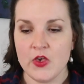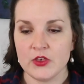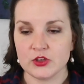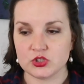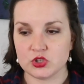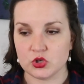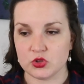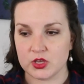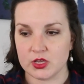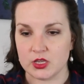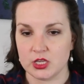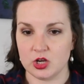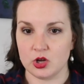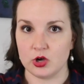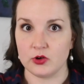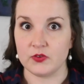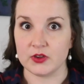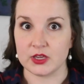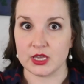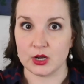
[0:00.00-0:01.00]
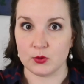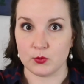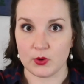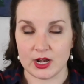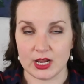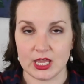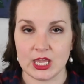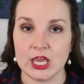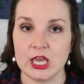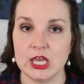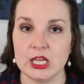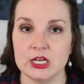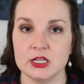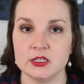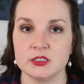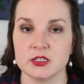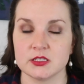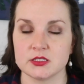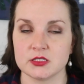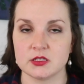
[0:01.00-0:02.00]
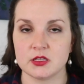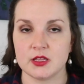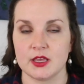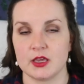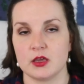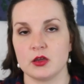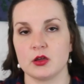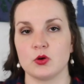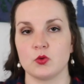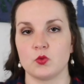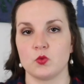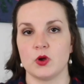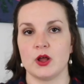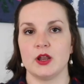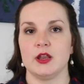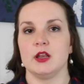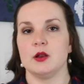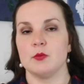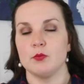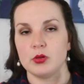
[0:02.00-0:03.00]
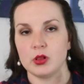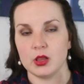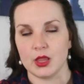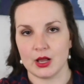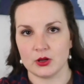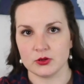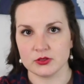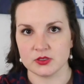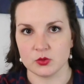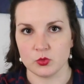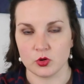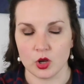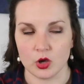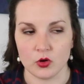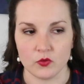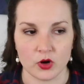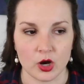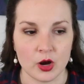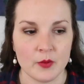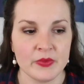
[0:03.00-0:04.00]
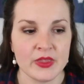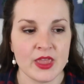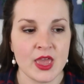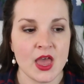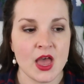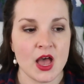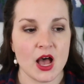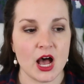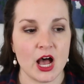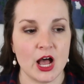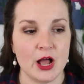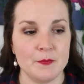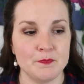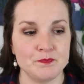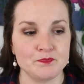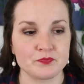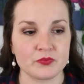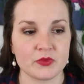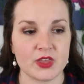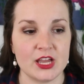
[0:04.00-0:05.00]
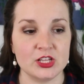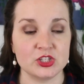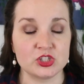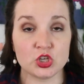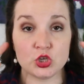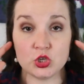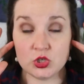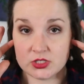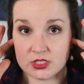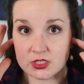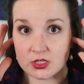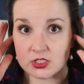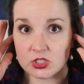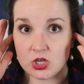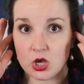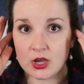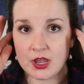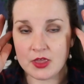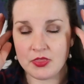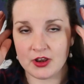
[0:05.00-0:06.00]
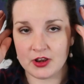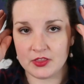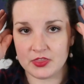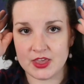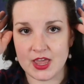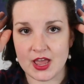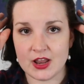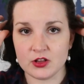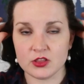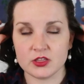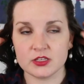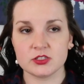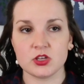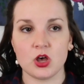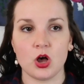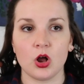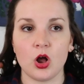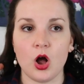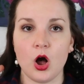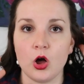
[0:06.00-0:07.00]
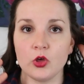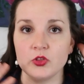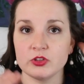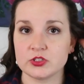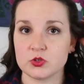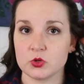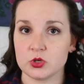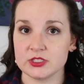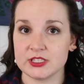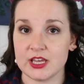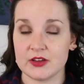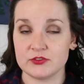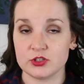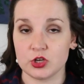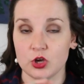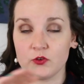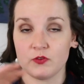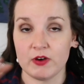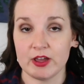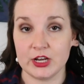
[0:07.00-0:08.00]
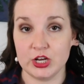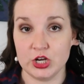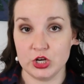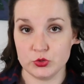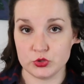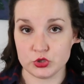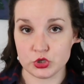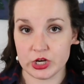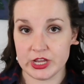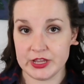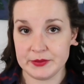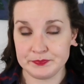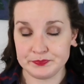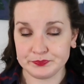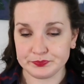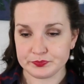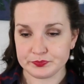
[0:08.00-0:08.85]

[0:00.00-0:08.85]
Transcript: so that, you know, if a kid running in, it doesn't like run in and plow someone over. And so you sing the song, and then at the end of the song, all the squirrels have to go find a new tree,